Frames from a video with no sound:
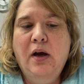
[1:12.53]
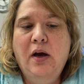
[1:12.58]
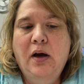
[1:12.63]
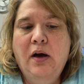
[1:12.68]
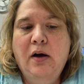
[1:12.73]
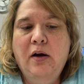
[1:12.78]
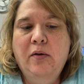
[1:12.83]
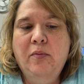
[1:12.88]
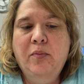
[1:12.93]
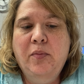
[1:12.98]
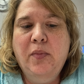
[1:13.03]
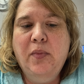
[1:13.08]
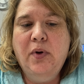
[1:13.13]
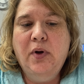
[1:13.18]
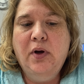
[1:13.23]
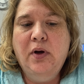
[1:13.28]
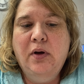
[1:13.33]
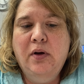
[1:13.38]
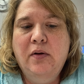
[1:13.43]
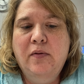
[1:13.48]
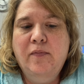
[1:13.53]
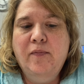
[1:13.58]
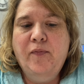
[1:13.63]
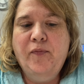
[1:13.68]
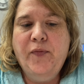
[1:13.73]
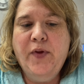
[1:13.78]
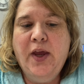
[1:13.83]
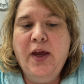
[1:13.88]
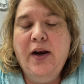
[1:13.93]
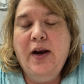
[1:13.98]
And
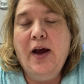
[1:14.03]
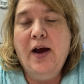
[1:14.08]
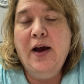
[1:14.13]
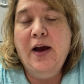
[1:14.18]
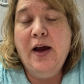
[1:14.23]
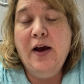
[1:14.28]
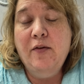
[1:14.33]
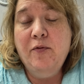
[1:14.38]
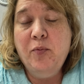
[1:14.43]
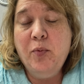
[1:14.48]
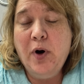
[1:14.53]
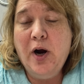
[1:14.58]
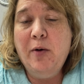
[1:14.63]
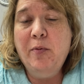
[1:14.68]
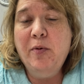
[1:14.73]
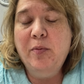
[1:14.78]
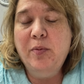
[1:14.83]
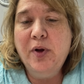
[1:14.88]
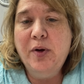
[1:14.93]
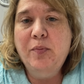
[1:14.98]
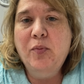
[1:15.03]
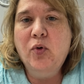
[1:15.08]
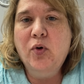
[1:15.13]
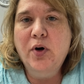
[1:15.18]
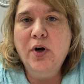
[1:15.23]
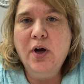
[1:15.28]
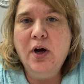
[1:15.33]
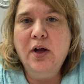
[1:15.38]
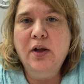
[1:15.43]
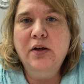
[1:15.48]
I have probably more
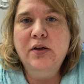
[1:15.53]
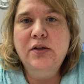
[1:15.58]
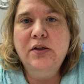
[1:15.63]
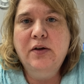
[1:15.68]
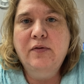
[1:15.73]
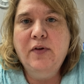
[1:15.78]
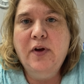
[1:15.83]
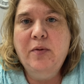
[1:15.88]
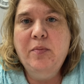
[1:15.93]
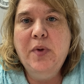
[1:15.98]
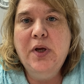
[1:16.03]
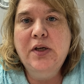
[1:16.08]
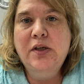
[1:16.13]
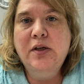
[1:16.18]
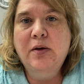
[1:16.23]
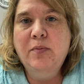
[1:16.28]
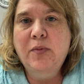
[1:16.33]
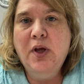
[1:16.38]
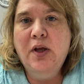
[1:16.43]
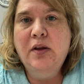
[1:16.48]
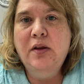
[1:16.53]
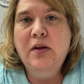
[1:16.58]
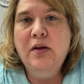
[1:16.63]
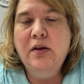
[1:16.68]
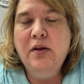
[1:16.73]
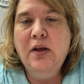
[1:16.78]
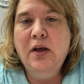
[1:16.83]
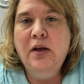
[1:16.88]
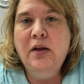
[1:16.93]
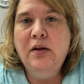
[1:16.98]
knowledge of Edmentum
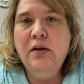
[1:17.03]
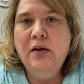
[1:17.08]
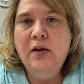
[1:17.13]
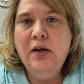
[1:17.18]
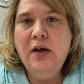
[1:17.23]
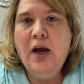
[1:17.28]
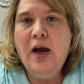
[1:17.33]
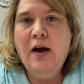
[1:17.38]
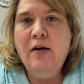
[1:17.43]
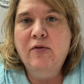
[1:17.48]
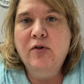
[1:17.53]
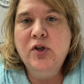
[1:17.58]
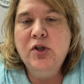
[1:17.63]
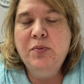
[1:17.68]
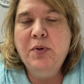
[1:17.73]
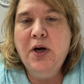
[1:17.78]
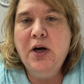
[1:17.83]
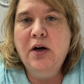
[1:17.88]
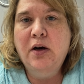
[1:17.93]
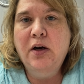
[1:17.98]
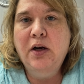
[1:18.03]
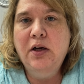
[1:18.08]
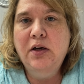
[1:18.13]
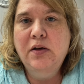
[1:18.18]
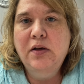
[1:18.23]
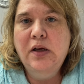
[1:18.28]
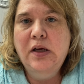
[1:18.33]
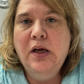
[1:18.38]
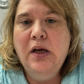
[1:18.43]
than the average parent.